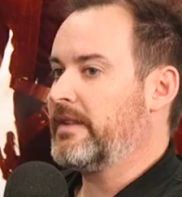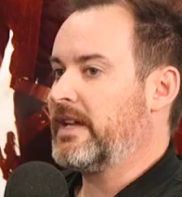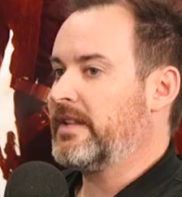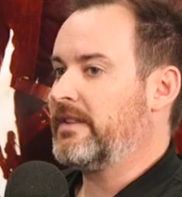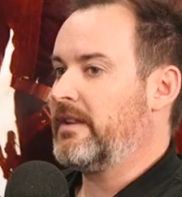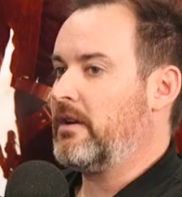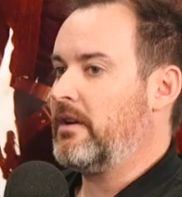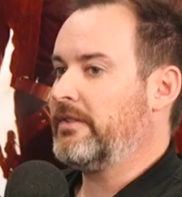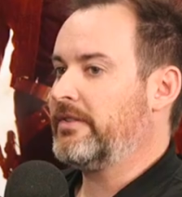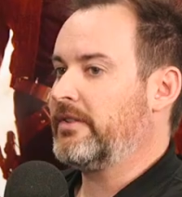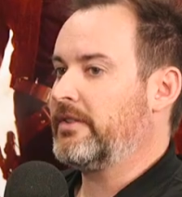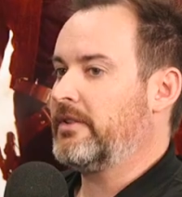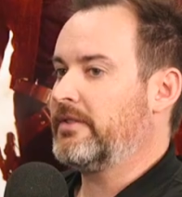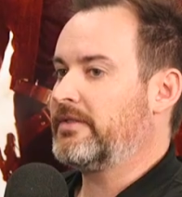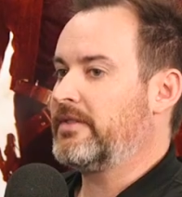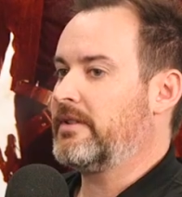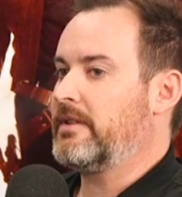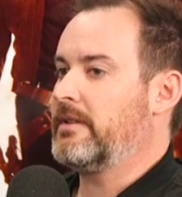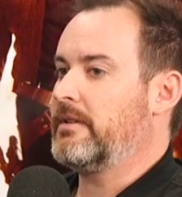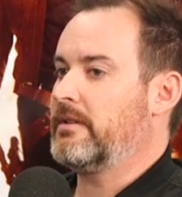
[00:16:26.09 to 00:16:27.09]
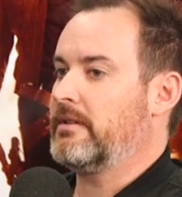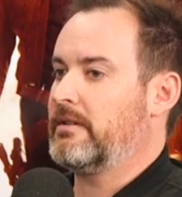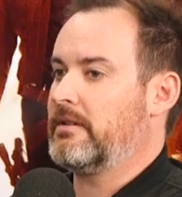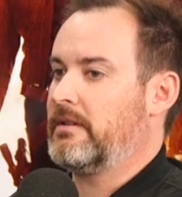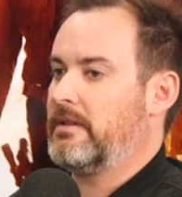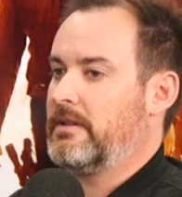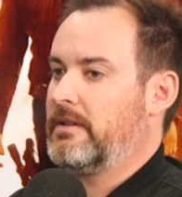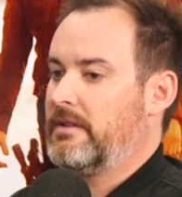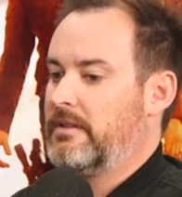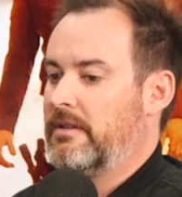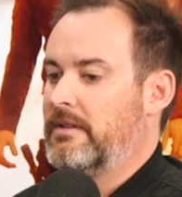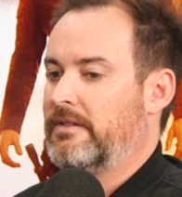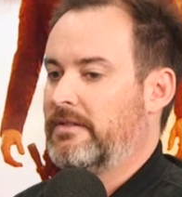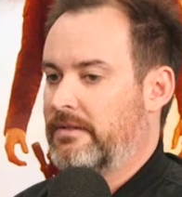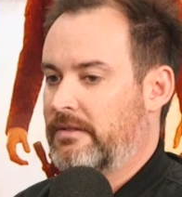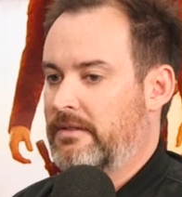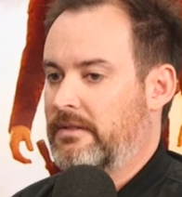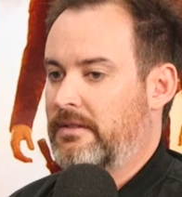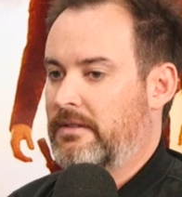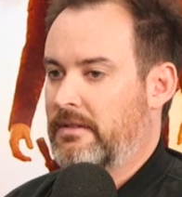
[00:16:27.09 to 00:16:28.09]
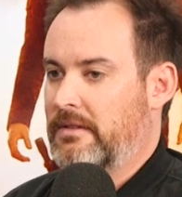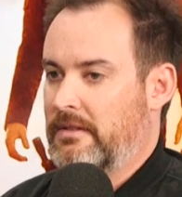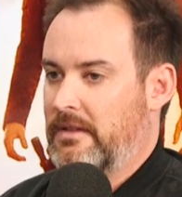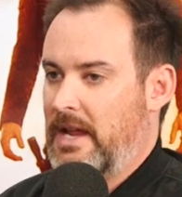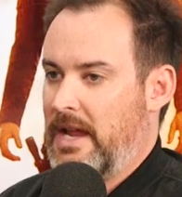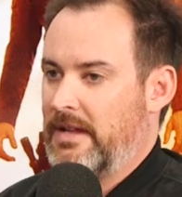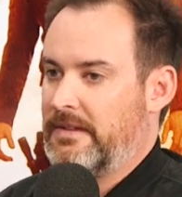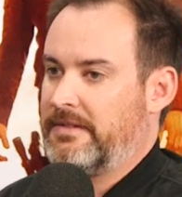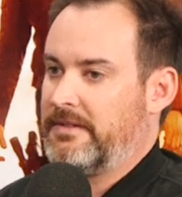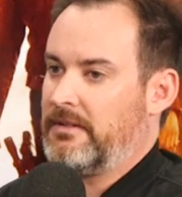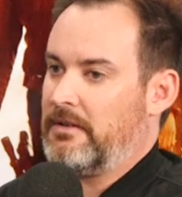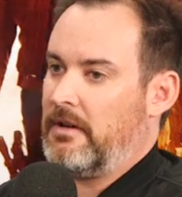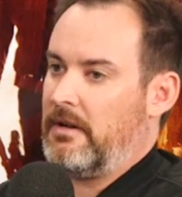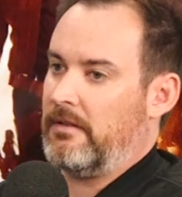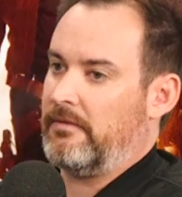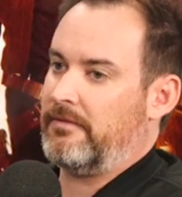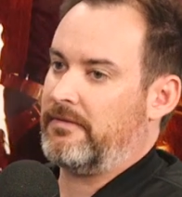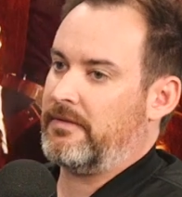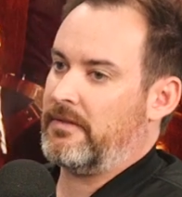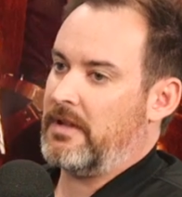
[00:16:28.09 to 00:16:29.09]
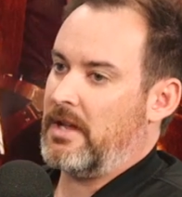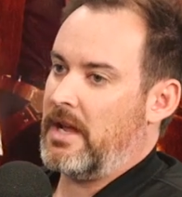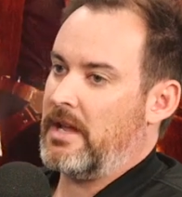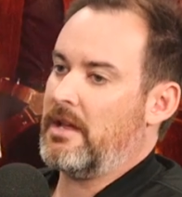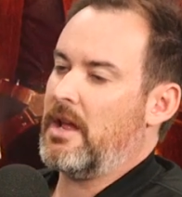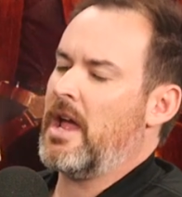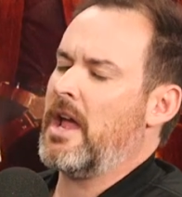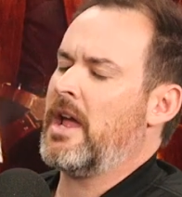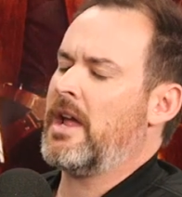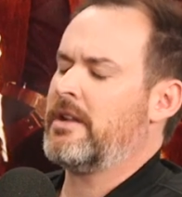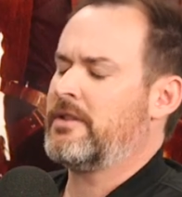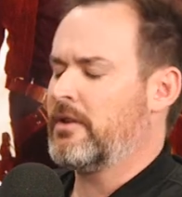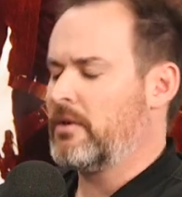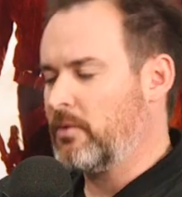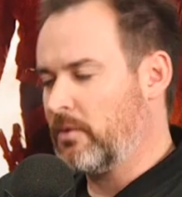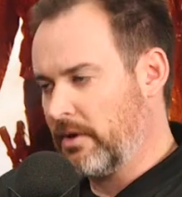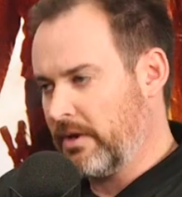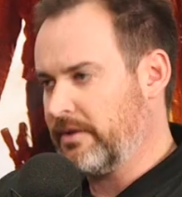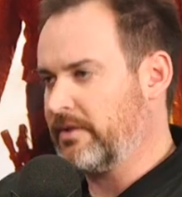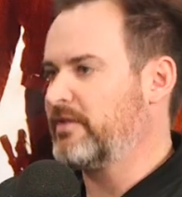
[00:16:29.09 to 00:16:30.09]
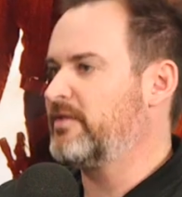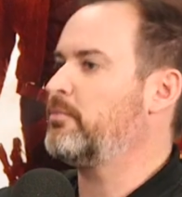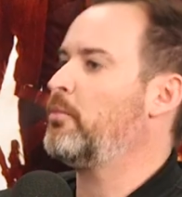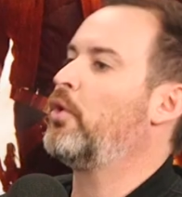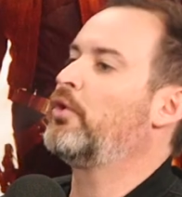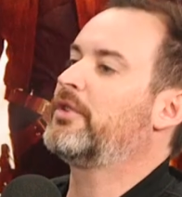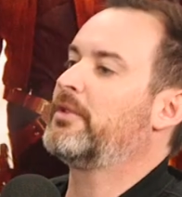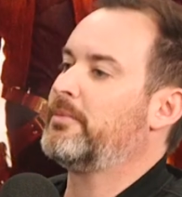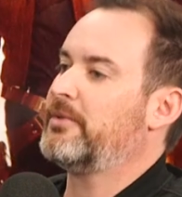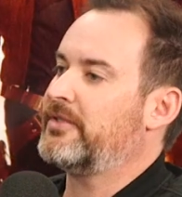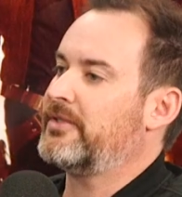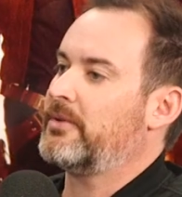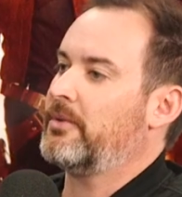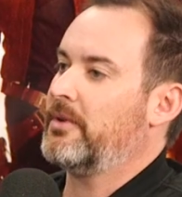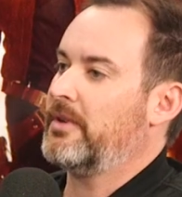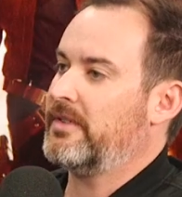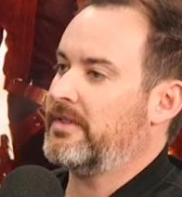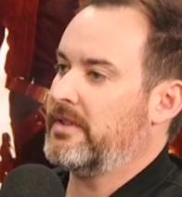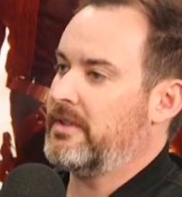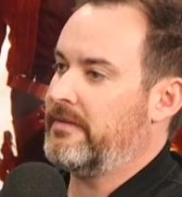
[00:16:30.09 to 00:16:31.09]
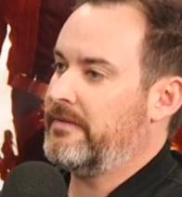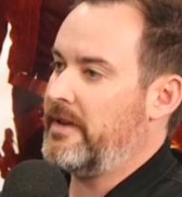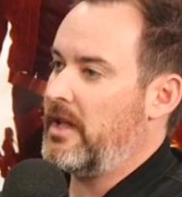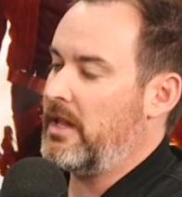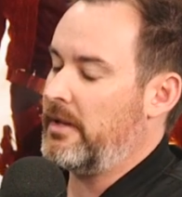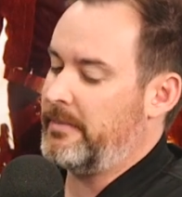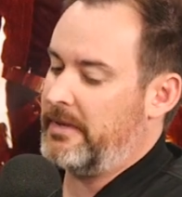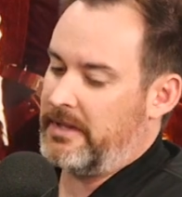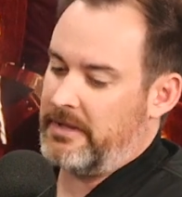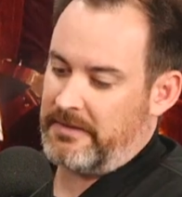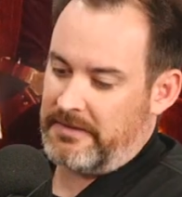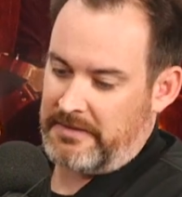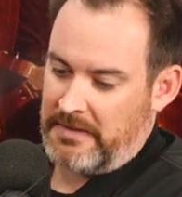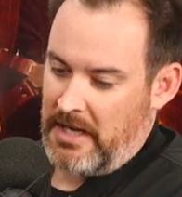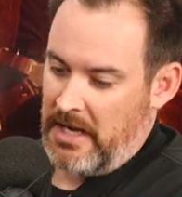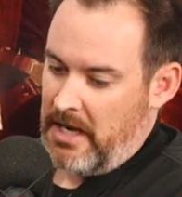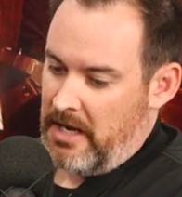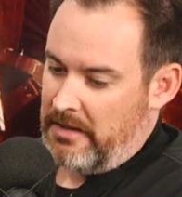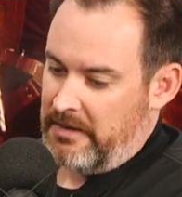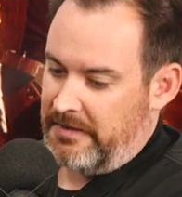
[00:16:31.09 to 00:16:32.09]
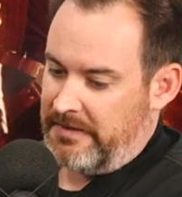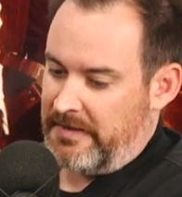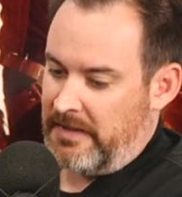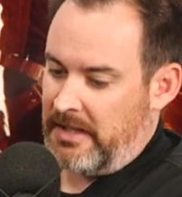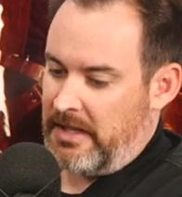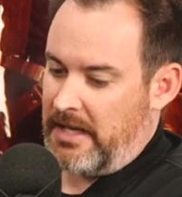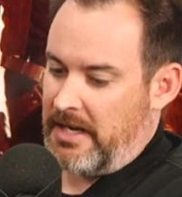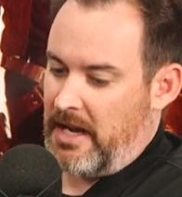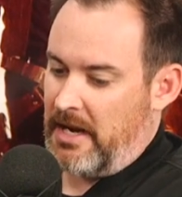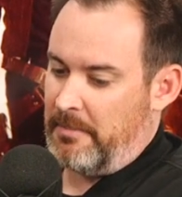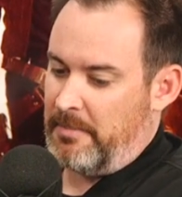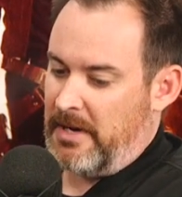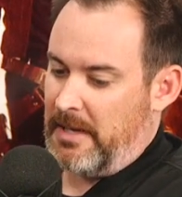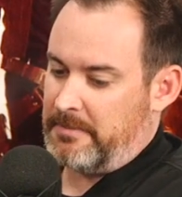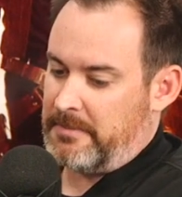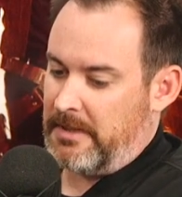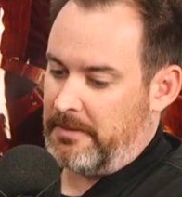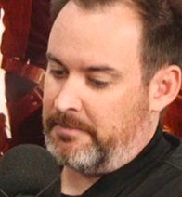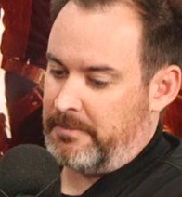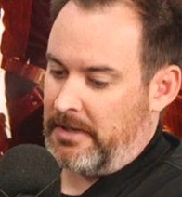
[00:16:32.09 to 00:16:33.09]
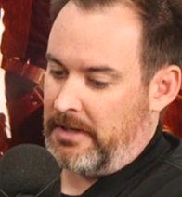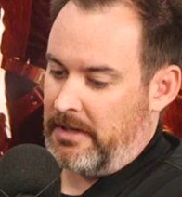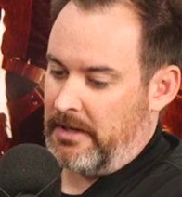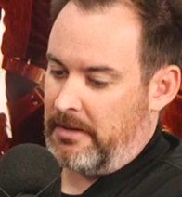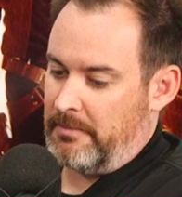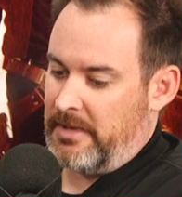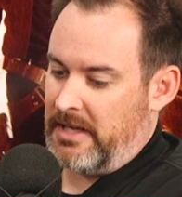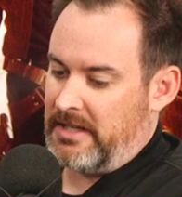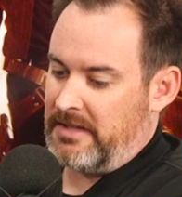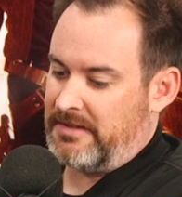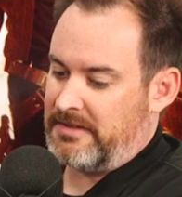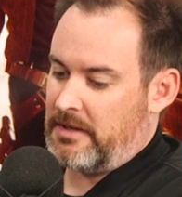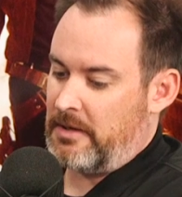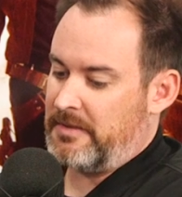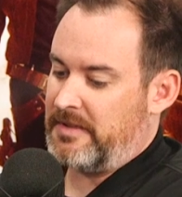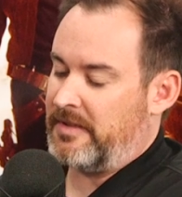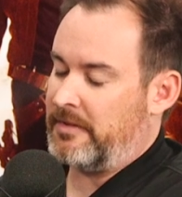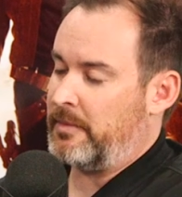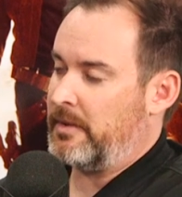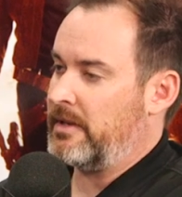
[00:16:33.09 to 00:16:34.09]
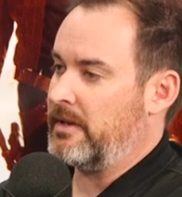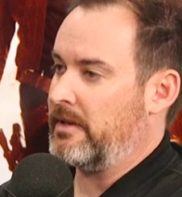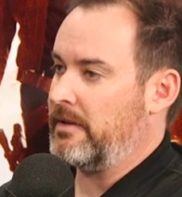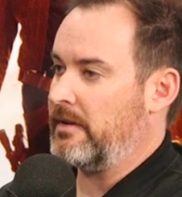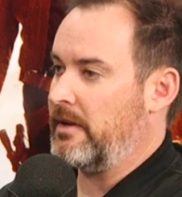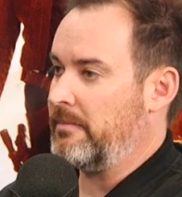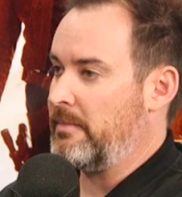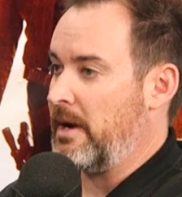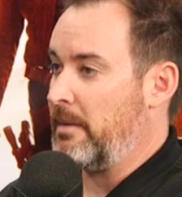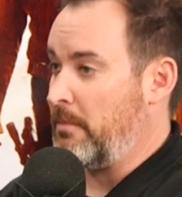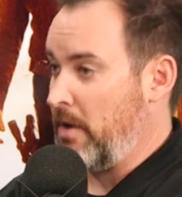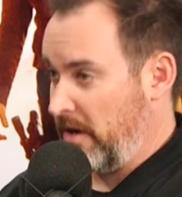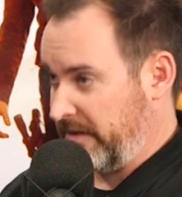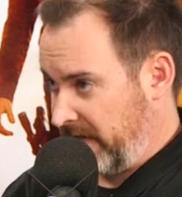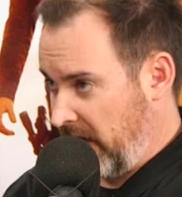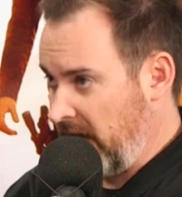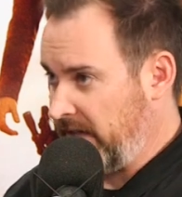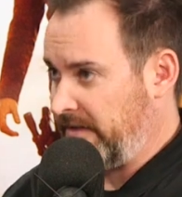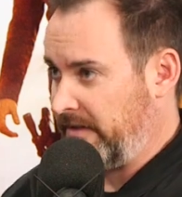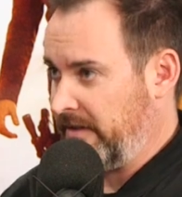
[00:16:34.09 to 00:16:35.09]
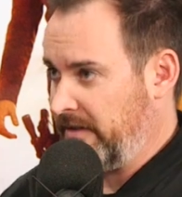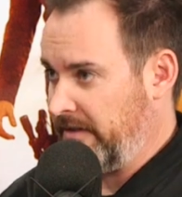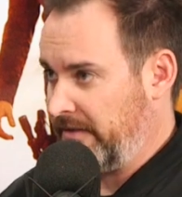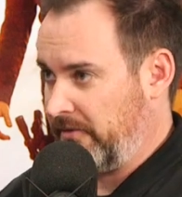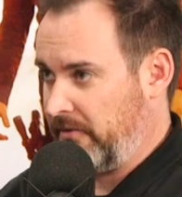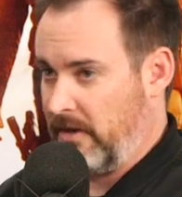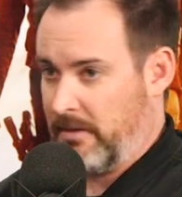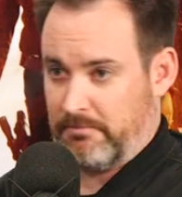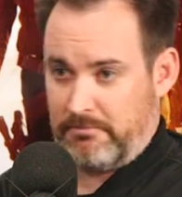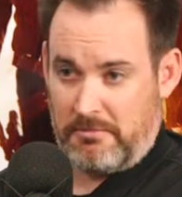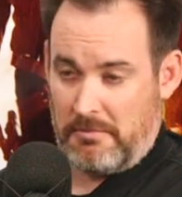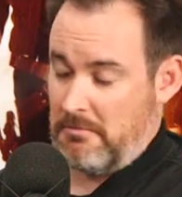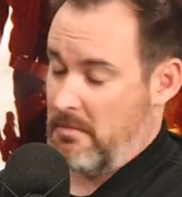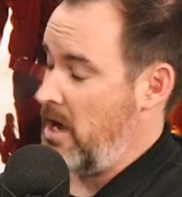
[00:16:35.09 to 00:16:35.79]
that also goes to this answer of, hey, don't worry, there's multiple stories in development. This thing that kind of popped up on Making Star Wars this week about Mos Eisley, the script,